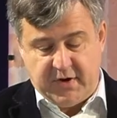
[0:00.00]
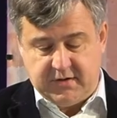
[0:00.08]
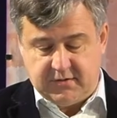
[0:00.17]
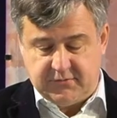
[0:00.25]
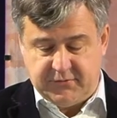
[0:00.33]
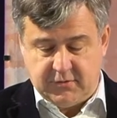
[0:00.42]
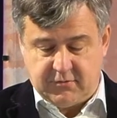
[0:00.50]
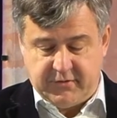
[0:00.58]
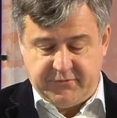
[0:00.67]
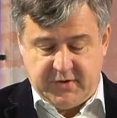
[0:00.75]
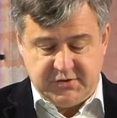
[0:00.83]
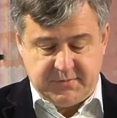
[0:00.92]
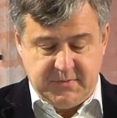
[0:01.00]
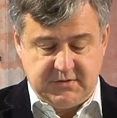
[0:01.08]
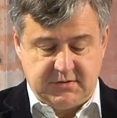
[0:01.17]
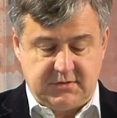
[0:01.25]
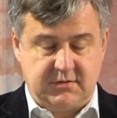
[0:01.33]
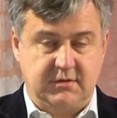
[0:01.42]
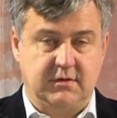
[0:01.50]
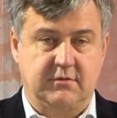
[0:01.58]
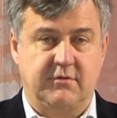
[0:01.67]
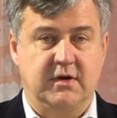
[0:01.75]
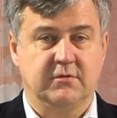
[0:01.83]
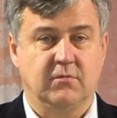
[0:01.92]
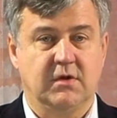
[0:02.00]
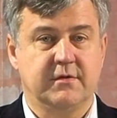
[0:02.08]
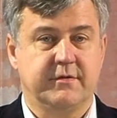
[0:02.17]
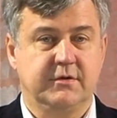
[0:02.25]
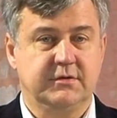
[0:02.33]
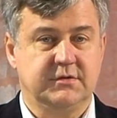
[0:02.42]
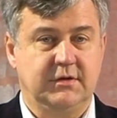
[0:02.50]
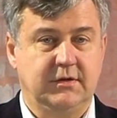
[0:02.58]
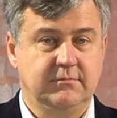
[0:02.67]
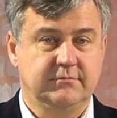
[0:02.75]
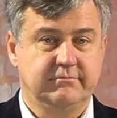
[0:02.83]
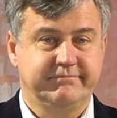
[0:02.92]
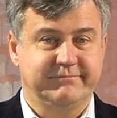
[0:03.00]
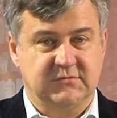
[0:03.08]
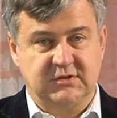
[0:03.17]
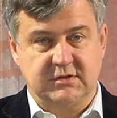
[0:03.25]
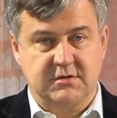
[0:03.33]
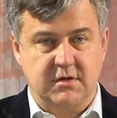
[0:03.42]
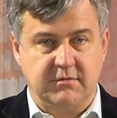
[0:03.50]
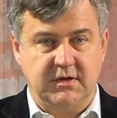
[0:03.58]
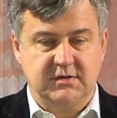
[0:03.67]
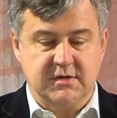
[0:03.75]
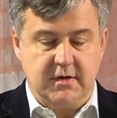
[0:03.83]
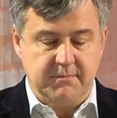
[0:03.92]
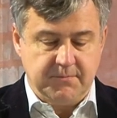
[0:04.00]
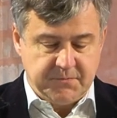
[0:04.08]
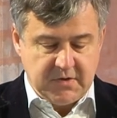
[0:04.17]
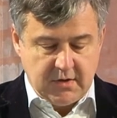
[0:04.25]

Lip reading: break for refreshments at around 1:30, it's Estonian time,